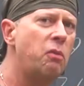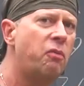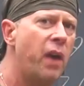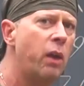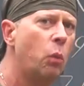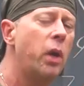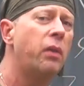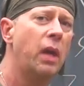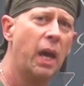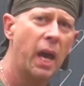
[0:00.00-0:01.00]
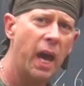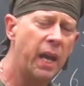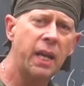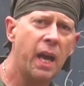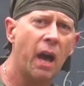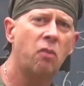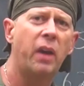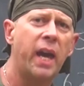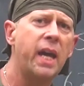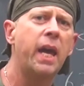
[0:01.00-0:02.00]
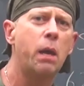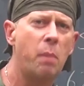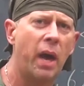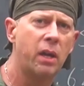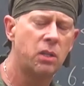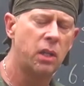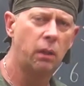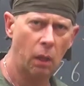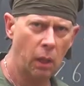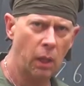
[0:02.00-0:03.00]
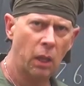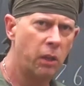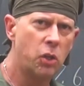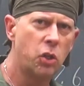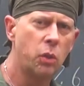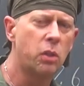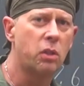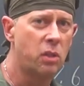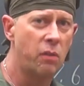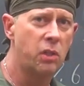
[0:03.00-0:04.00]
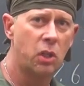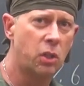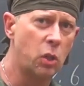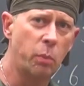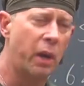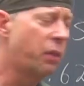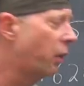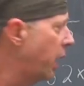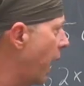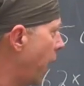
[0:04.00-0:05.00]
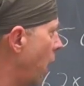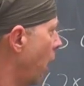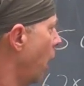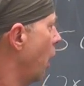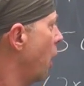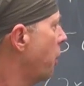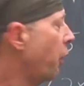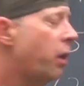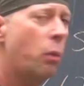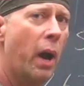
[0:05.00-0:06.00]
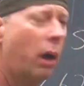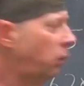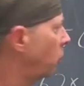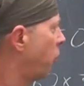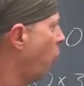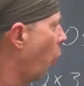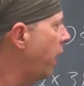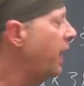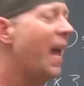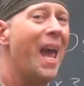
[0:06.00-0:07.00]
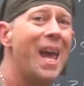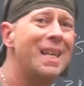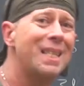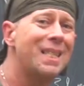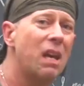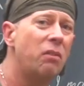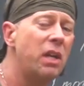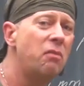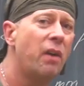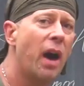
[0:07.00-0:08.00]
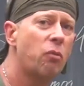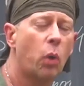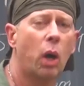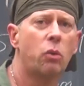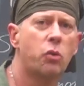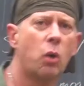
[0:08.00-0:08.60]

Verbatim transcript: be fed with any kind of AK magazine that shoots 7.62 by 39. 30 round, 40, and 75 round